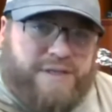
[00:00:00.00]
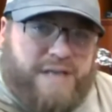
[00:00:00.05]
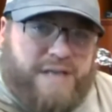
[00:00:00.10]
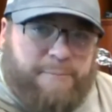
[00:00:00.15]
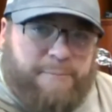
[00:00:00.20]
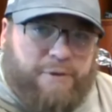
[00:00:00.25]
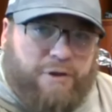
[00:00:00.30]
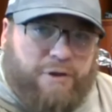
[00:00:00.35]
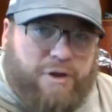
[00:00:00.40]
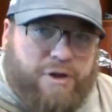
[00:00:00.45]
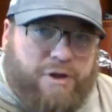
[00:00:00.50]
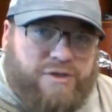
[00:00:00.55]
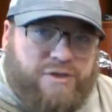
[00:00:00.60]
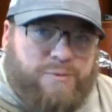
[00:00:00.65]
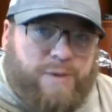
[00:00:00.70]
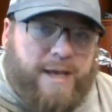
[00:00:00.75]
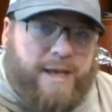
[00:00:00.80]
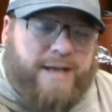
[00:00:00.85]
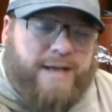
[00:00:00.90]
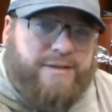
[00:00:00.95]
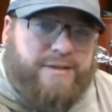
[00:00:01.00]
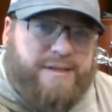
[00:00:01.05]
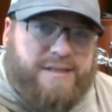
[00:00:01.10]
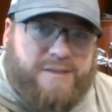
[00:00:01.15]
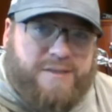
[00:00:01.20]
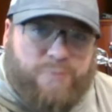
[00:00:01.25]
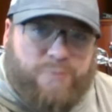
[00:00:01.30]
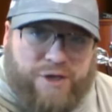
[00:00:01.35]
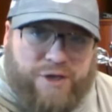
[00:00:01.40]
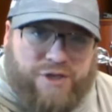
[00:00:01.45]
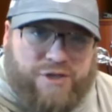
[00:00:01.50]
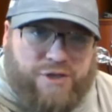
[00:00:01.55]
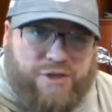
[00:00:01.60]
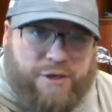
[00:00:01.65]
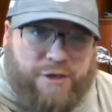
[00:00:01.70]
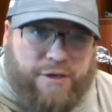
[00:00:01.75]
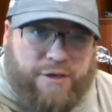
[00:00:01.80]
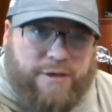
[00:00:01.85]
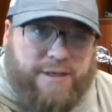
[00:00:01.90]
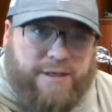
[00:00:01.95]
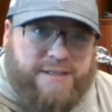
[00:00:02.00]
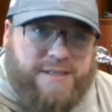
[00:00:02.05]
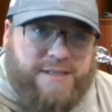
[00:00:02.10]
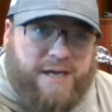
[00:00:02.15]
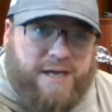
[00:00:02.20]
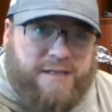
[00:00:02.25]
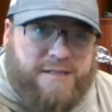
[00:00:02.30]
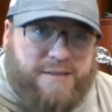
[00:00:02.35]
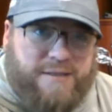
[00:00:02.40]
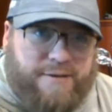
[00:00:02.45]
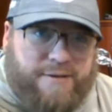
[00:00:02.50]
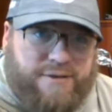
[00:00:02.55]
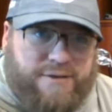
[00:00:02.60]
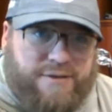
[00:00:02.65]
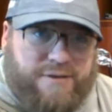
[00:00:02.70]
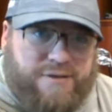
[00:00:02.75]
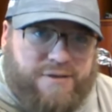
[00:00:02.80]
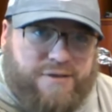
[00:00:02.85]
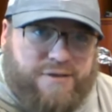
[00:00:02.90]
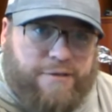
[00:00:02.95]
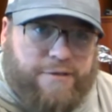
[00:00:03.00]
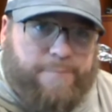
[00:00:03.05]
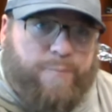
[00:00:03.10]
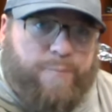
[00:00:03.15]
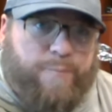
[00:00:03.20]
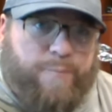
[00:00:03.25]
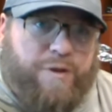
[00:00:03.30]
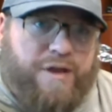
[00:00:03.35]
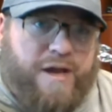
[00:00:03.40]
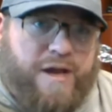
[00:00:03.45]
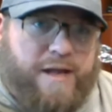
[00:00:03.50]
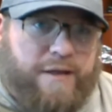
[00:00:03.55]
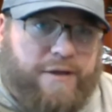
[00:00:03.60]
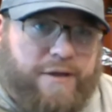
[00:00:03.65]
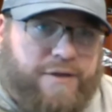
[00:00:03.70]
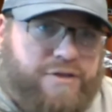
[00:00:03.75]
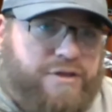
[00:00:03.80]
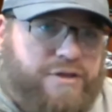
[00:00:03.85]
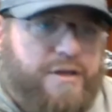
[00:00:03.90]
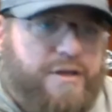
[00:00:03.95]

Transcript: time to launch. We actually switched our exotics launch this year with Hot Launch.